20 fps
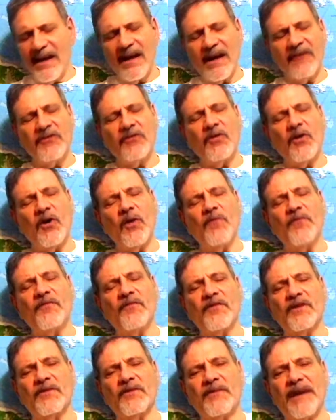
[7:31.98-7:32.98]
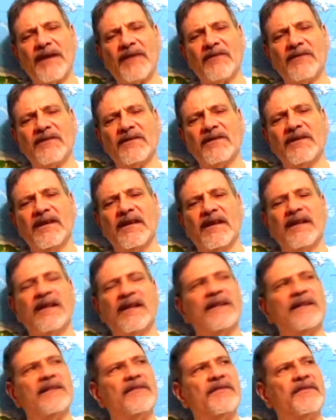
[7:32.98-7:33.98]
hopeful about
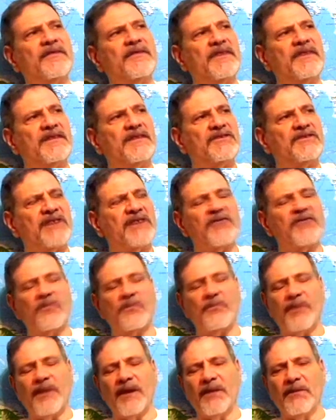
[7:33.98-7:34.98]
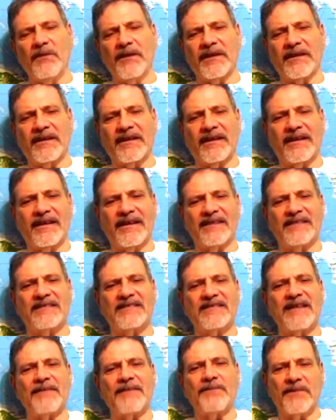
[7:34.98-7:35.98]
the general public
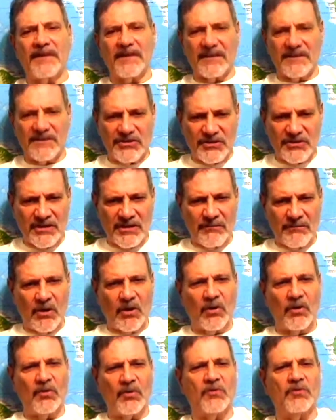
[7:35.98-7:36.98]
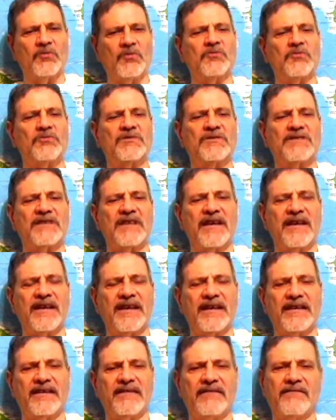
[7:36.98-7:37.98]
accepting GMOs and
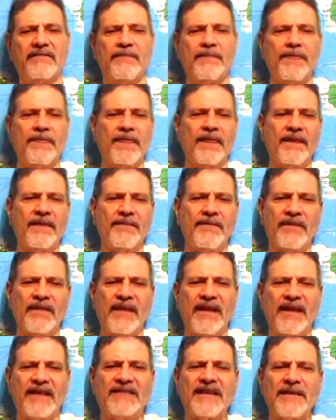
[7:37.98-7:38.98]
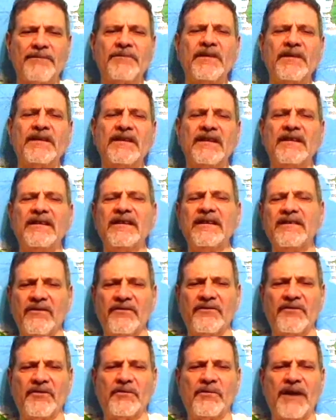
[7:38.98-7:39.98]
accepting the need for
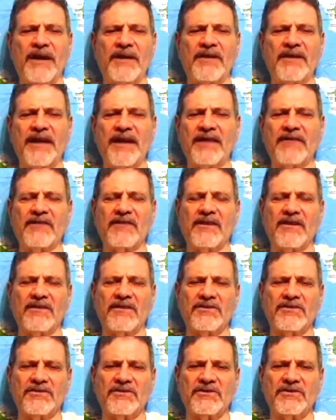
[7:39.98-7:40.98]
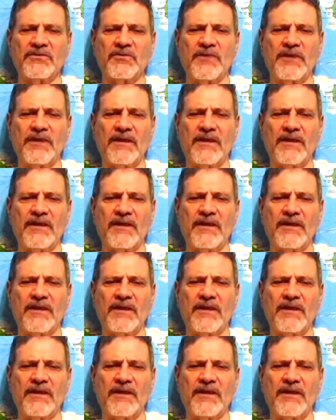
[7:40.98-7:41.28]
modern agriculture as well?